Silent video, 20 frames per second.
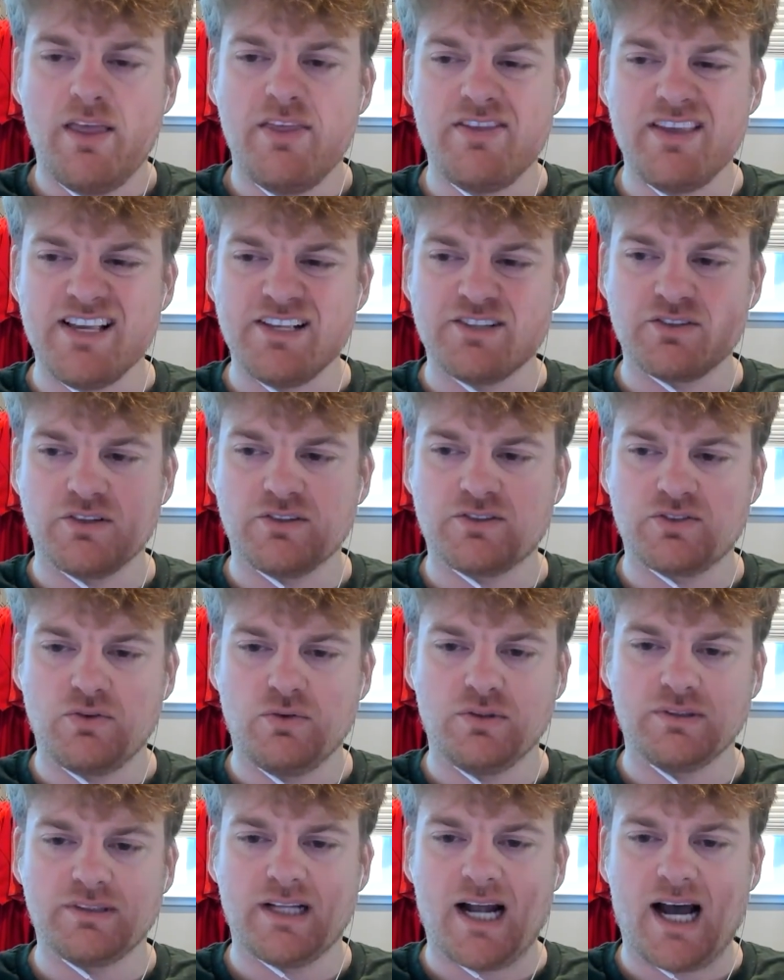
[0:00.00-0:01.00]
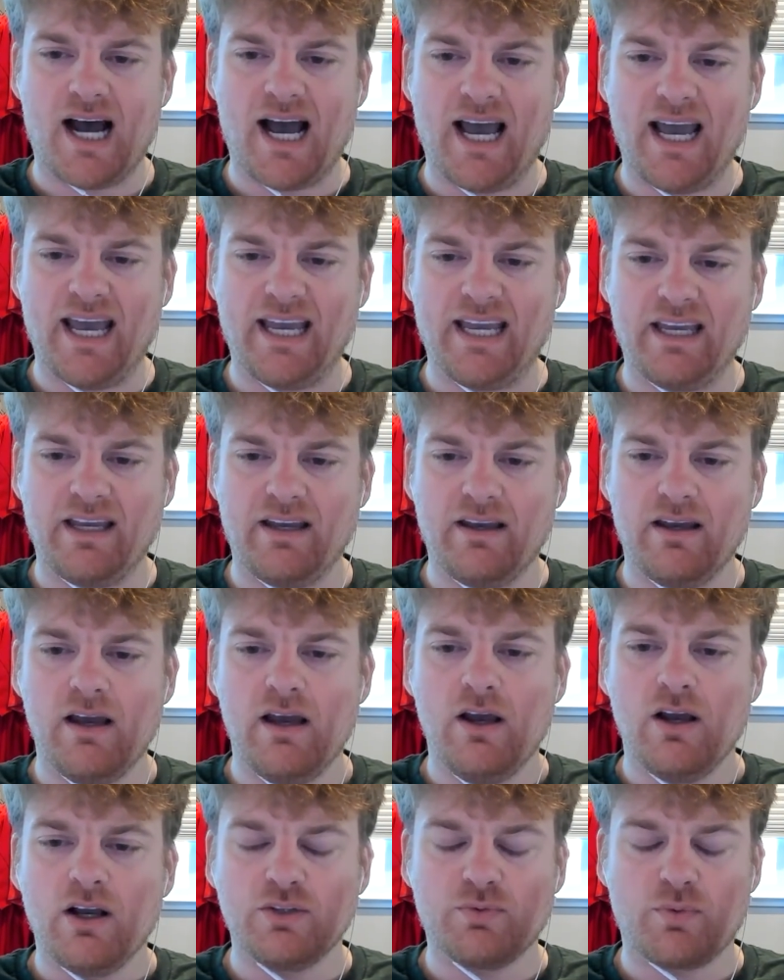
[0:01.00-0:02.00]
These are the schools that
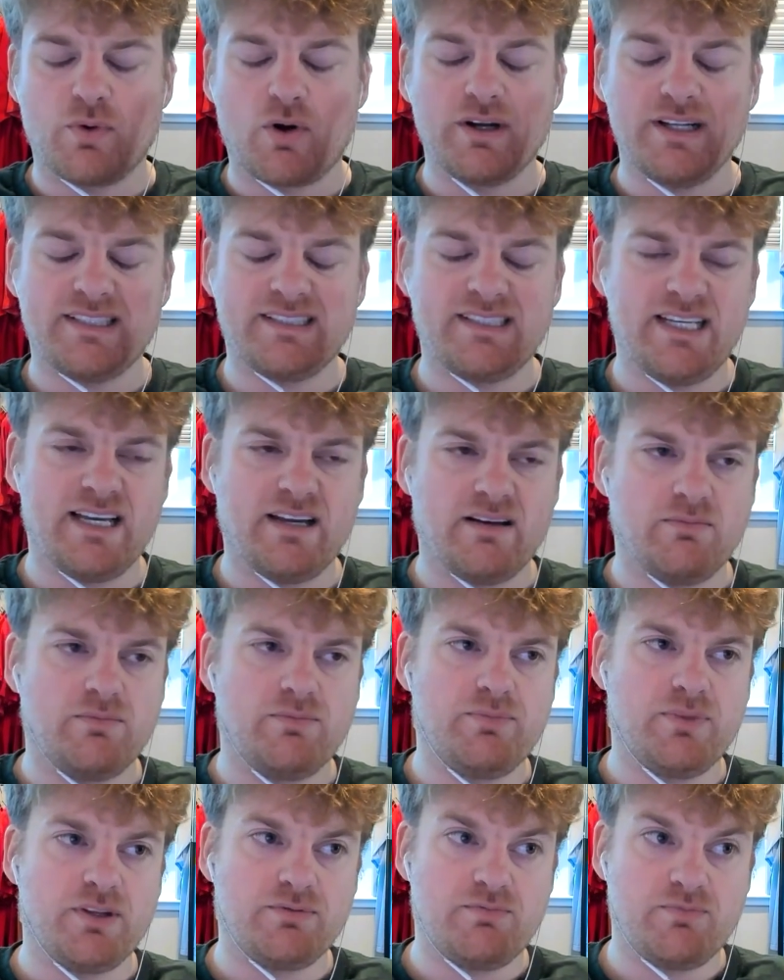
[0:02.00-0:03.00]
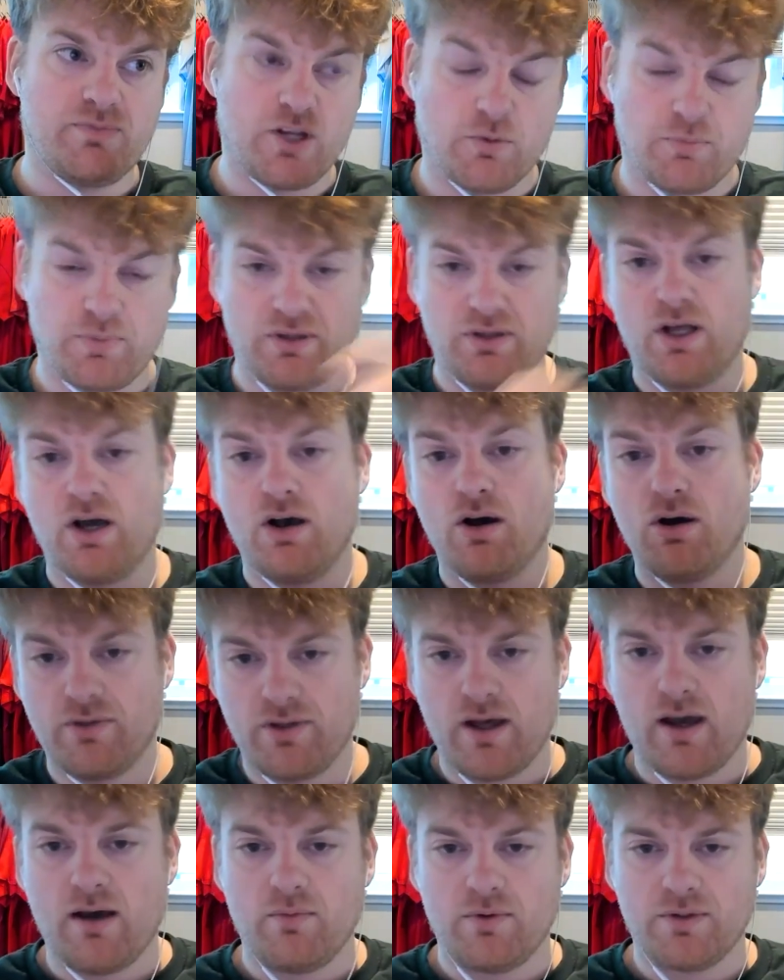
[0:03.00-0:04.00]
because we're already seeing the tier below
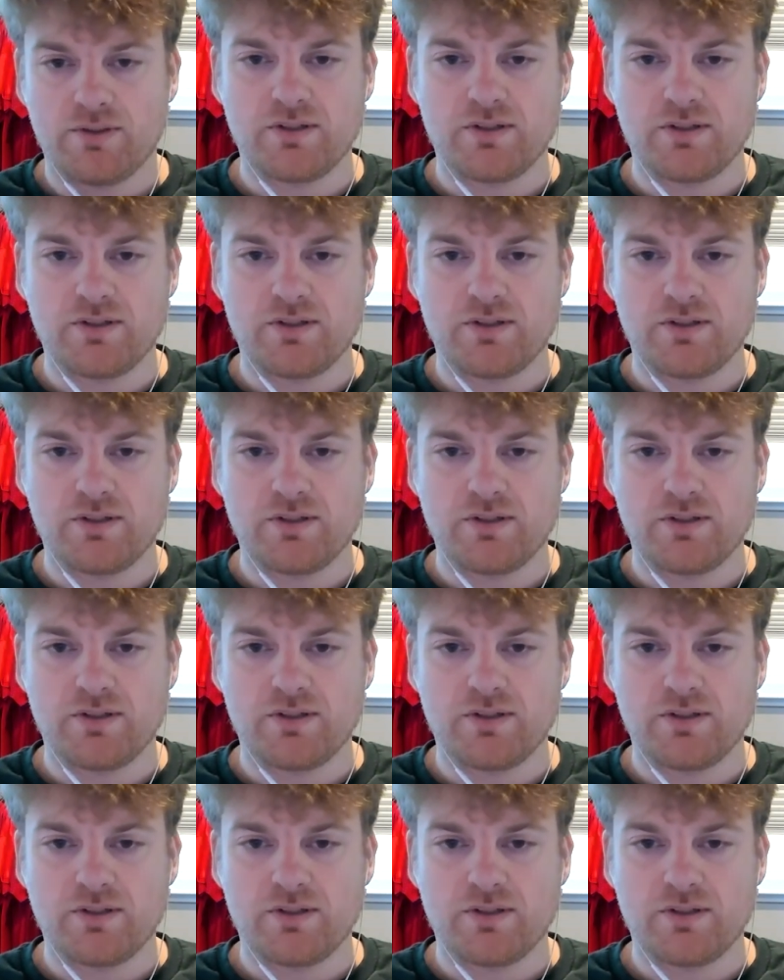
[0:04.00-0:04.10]
them,